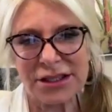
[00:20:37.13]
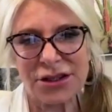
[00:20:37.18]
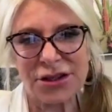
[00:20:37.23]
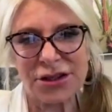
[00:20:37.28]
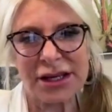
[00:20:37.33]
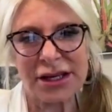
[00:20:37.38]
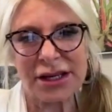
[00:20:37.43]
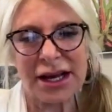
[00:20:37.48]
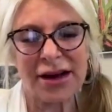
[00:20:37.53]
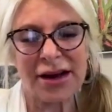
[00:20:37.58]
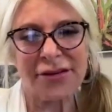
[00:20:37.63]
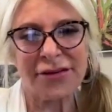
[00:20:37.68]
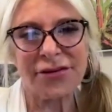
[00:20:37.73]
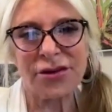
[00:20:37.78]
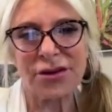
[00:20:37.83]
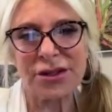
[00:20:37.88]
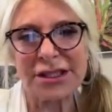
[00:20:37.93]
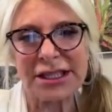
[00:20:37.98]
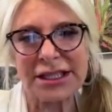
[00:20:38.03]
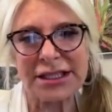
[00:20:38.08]
You can have
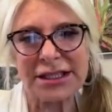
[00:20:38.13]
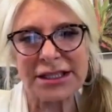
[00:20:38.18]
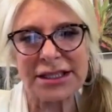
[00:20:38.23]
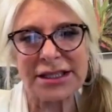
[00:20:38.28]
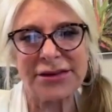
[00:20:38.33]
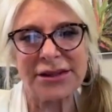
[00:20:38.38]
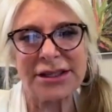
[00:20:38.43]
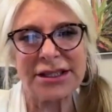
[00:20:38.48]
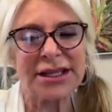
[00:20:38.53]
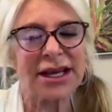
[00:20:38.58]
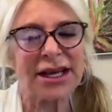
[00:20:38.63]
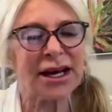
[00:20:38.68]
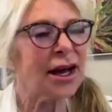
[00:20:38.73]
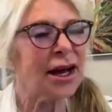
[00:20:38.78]
food sensitivities.